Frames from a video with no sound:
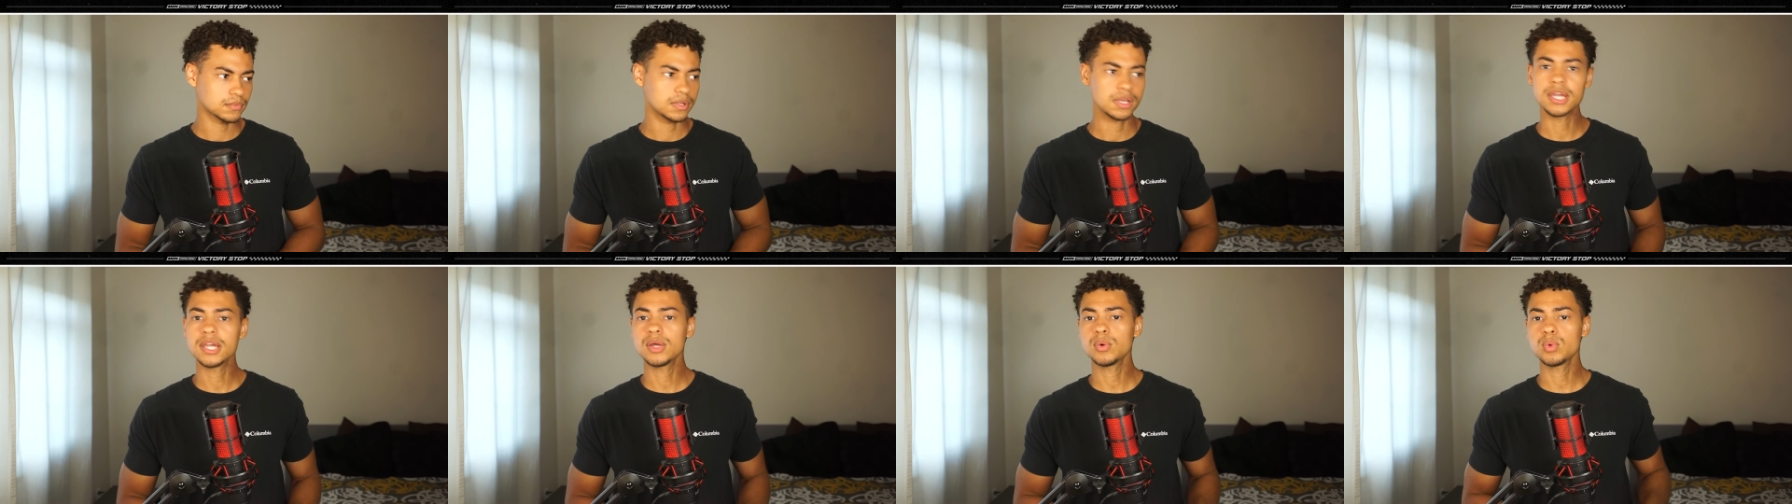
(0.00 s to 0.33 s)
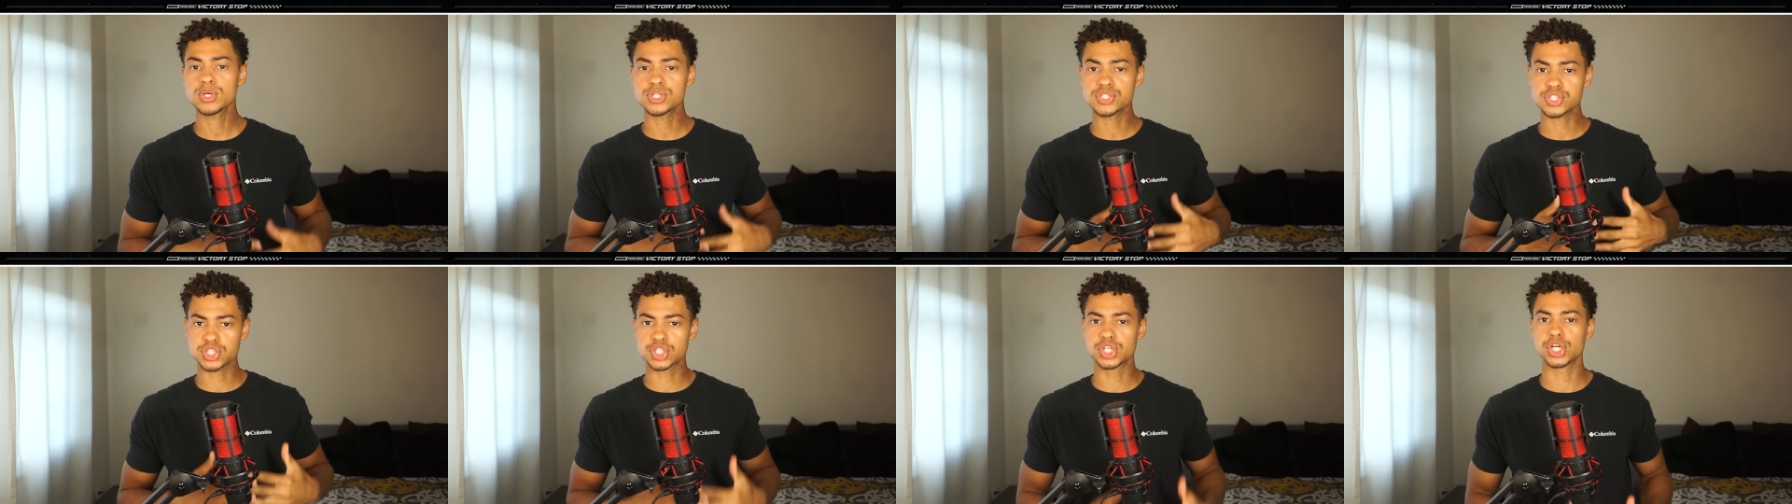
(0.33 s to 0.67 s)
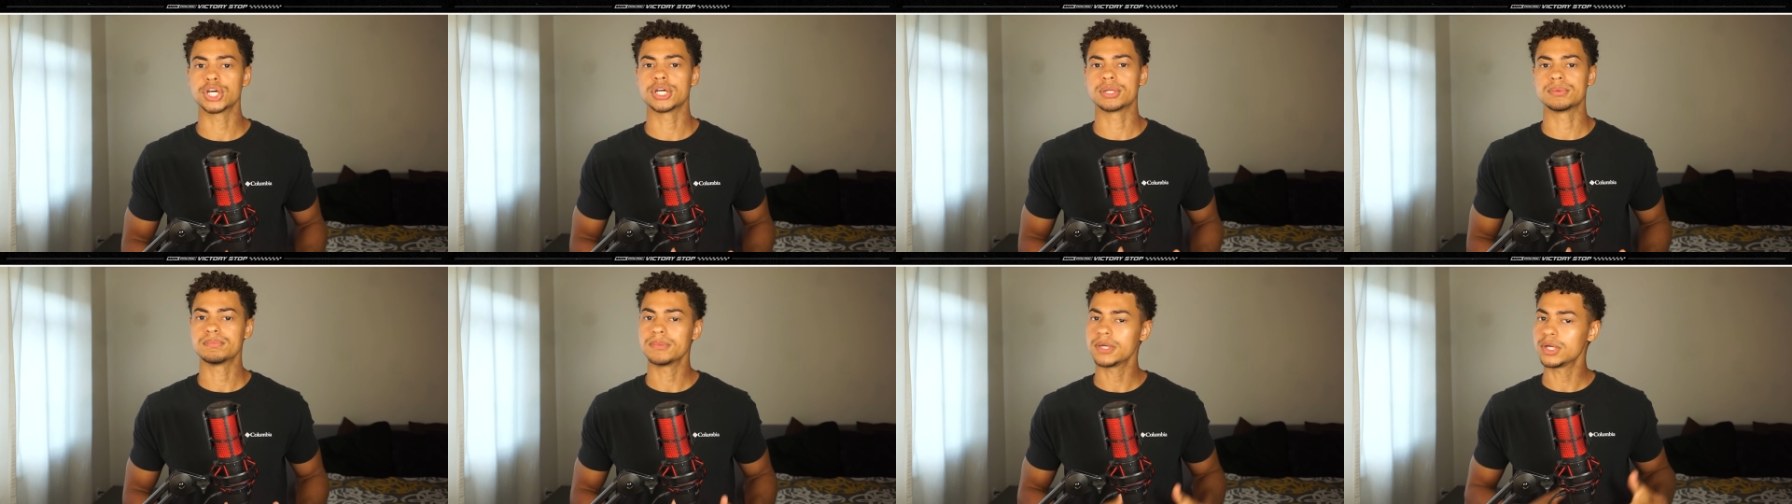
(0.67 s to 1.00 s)
It was
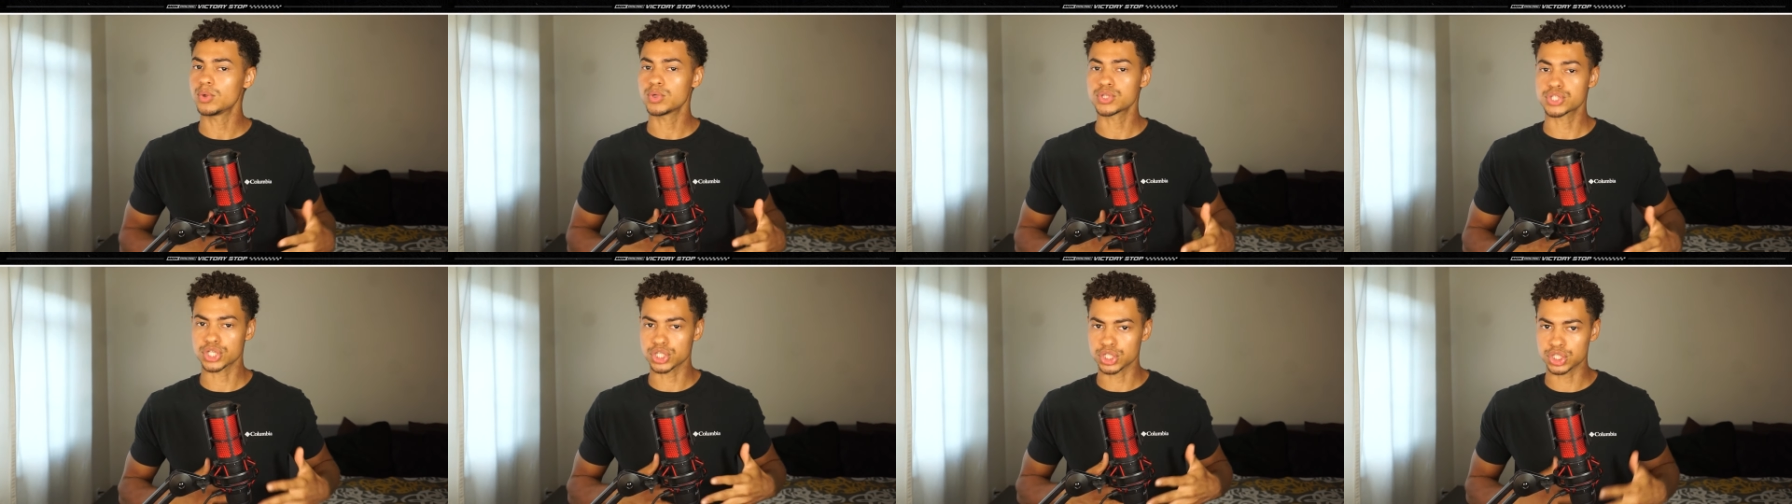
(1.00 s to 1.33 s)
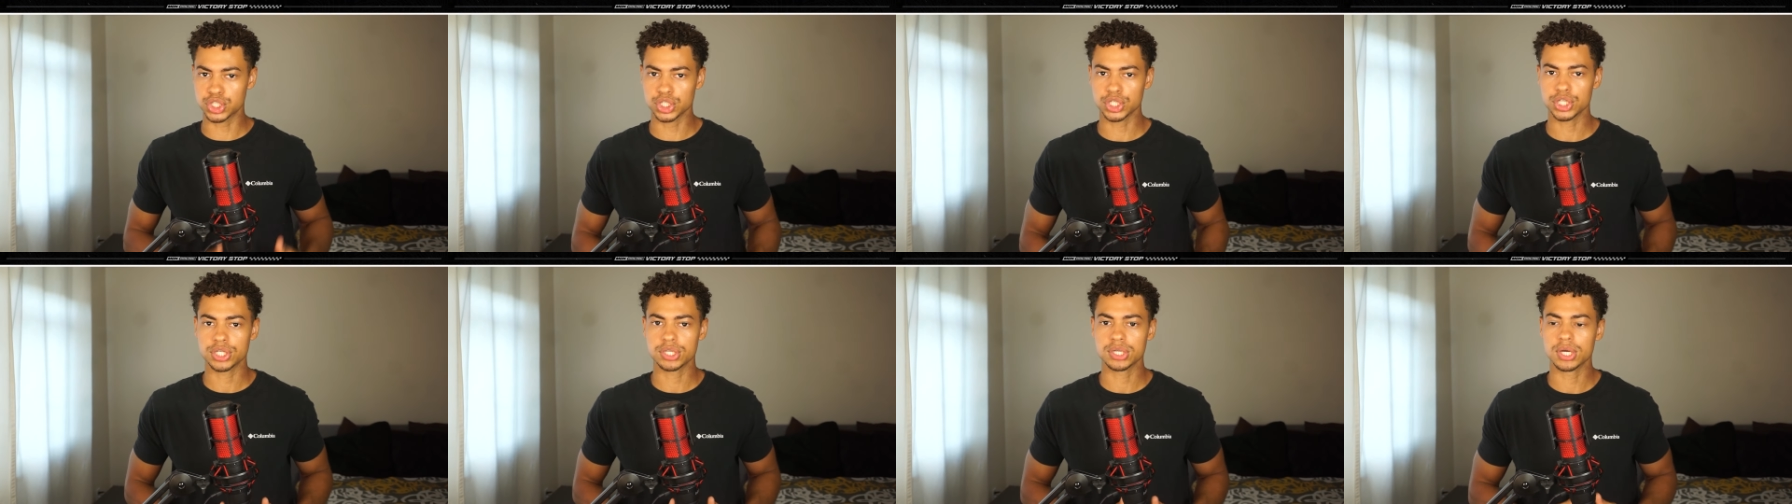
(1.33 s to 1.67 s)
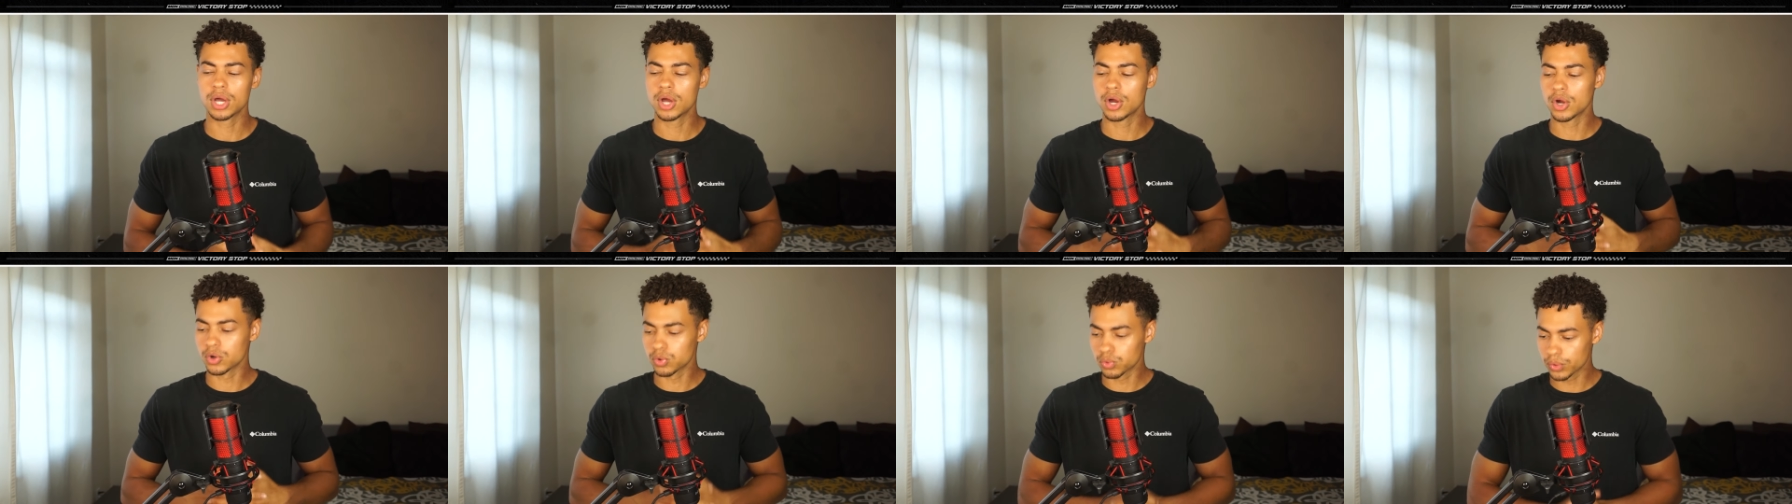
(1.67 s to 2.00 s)
good. It was a
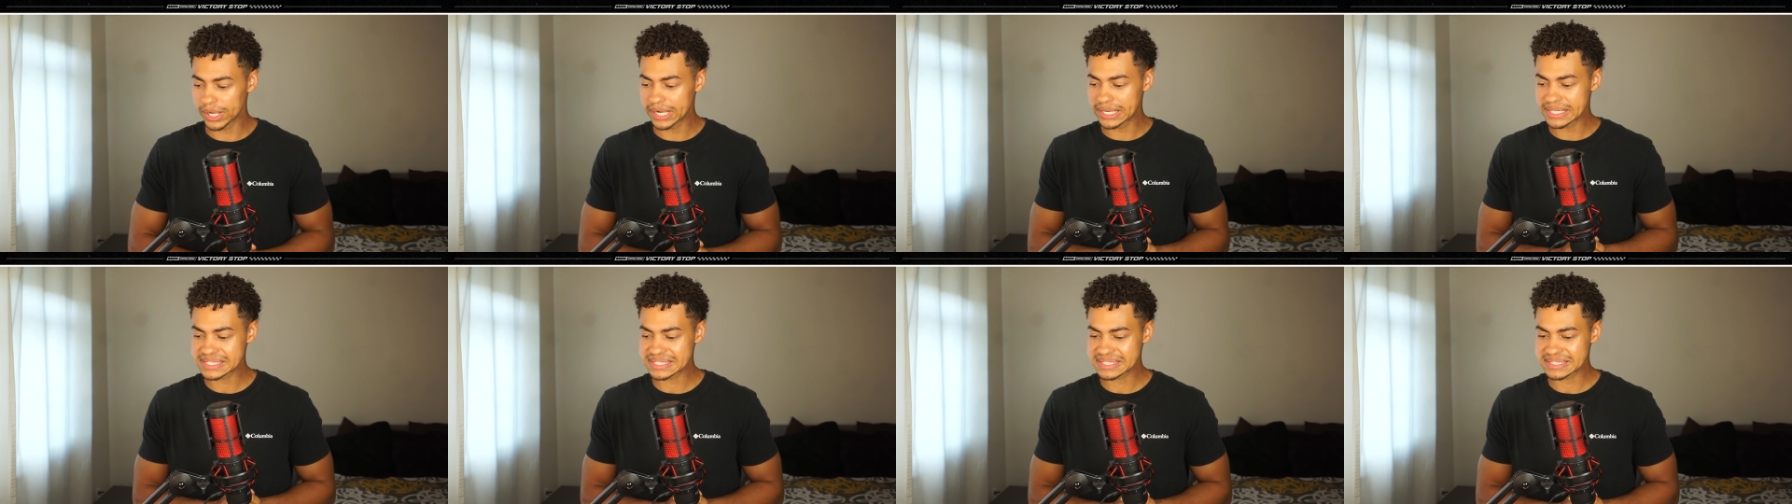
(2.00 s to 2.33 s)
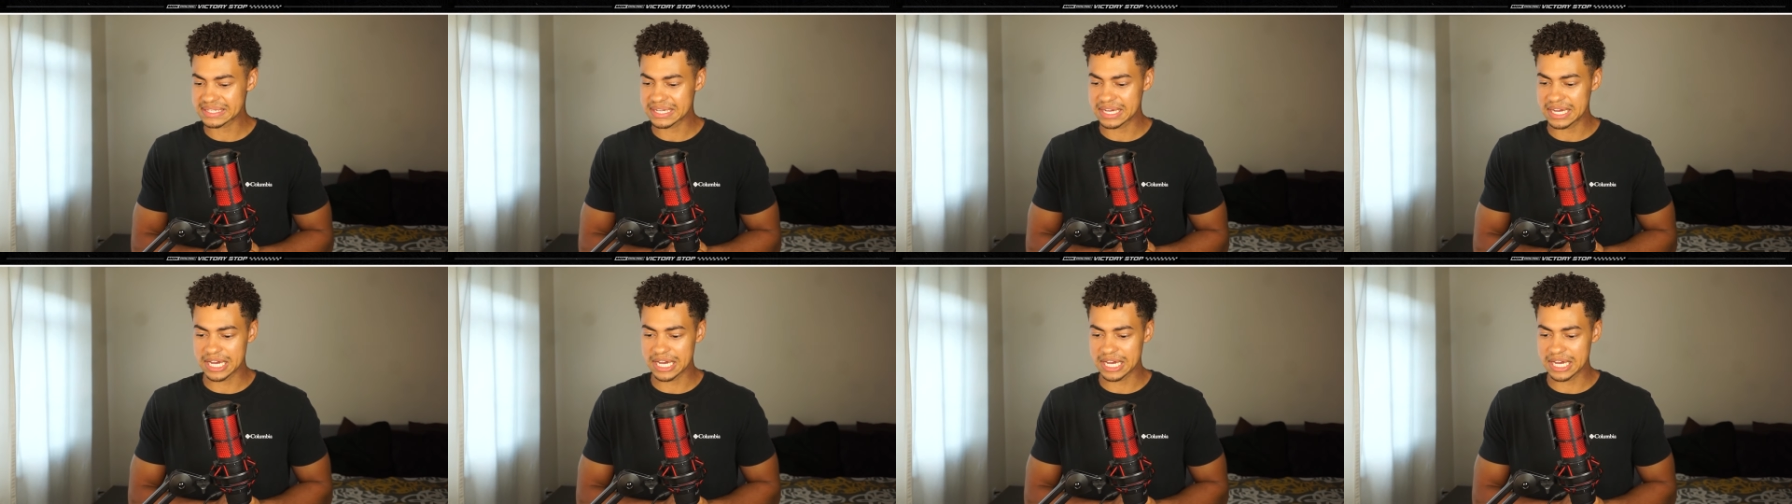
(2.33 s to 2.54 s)
good race.